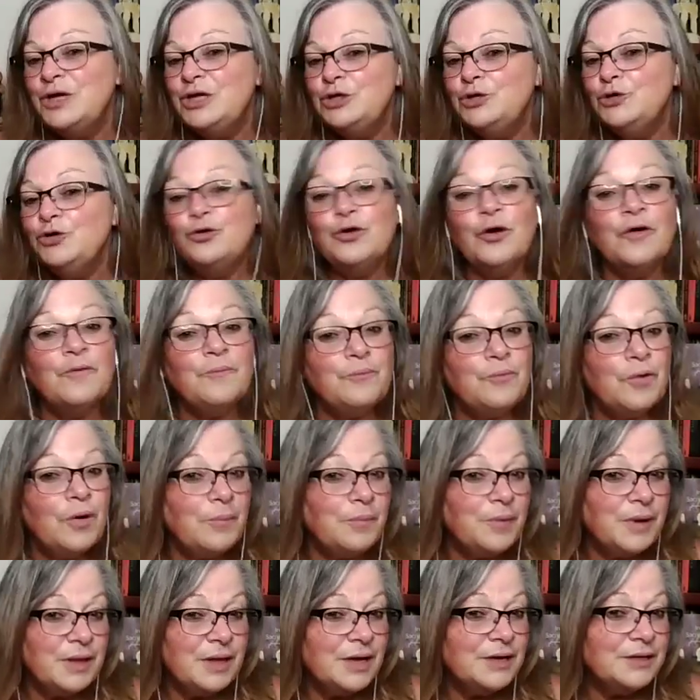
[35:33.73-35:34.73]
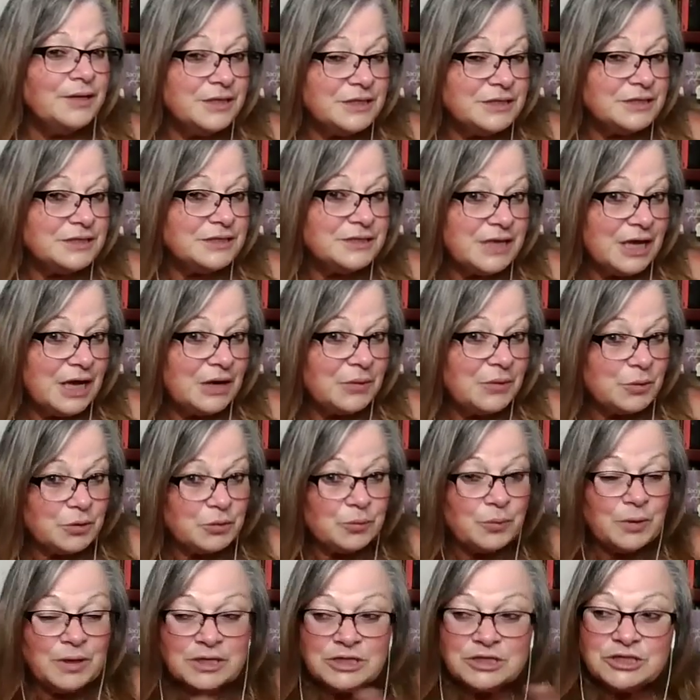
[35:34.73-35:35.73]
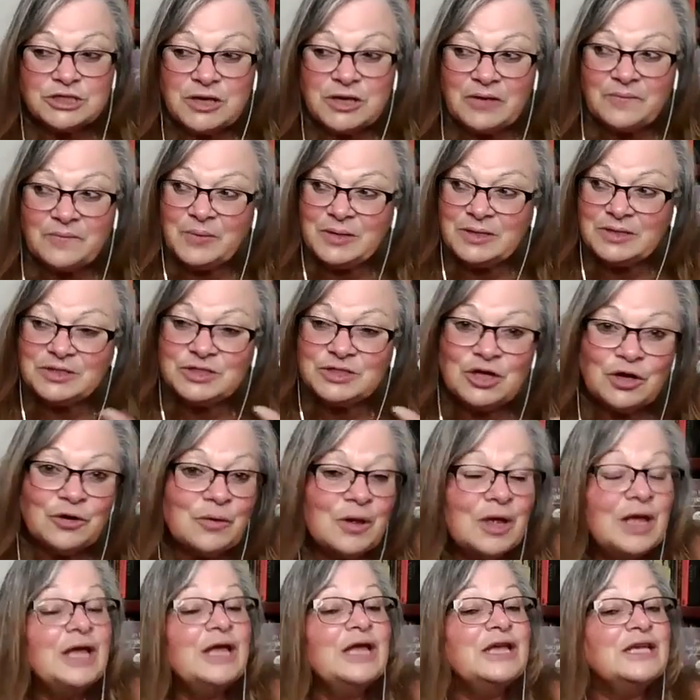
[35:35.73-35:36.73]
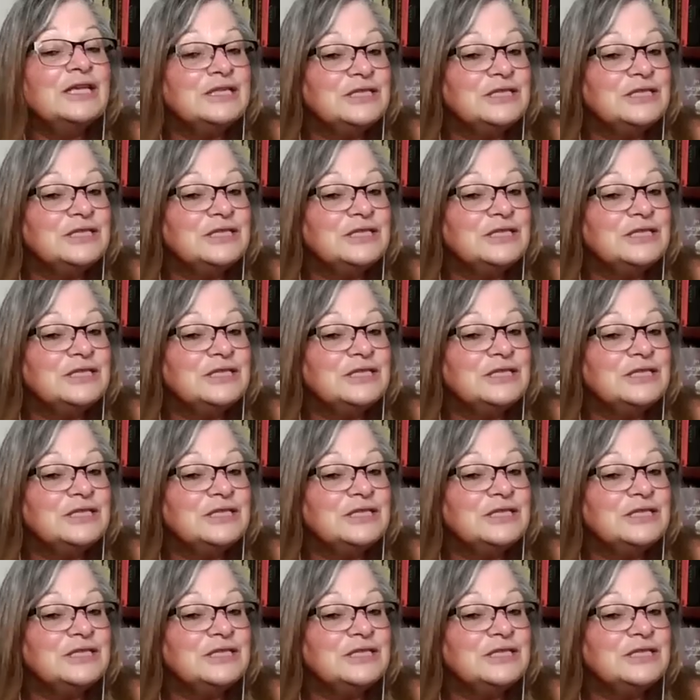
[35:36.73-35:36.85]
we do not properly understand, because we have been so